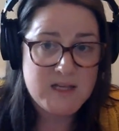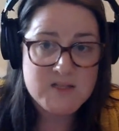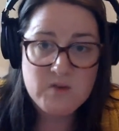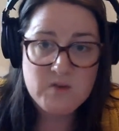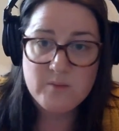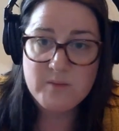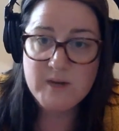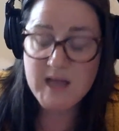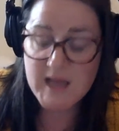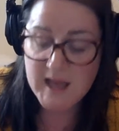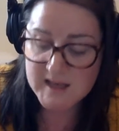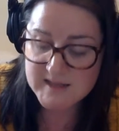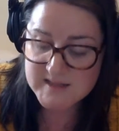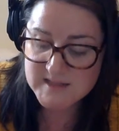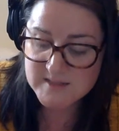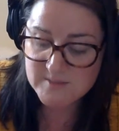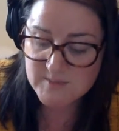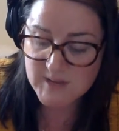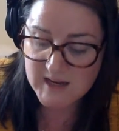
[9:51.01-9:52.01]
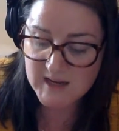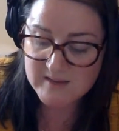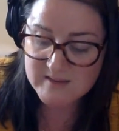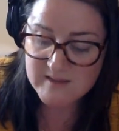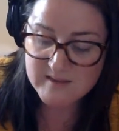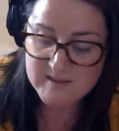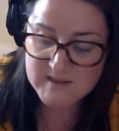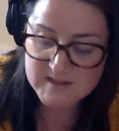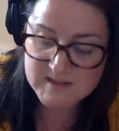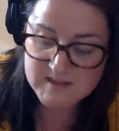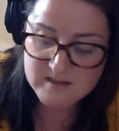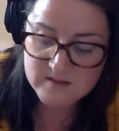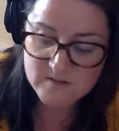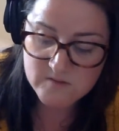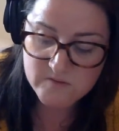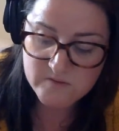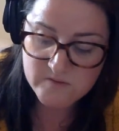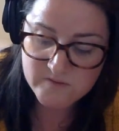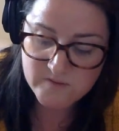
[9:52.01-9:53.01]
So I'm going to estimate that this is
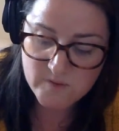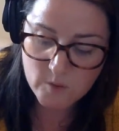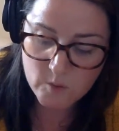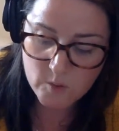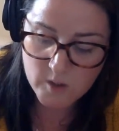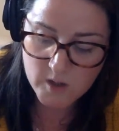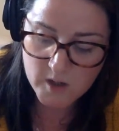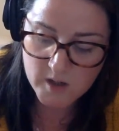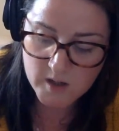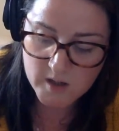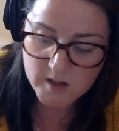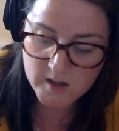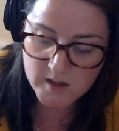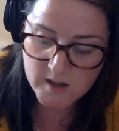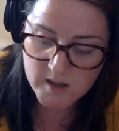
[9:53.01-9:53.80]
4.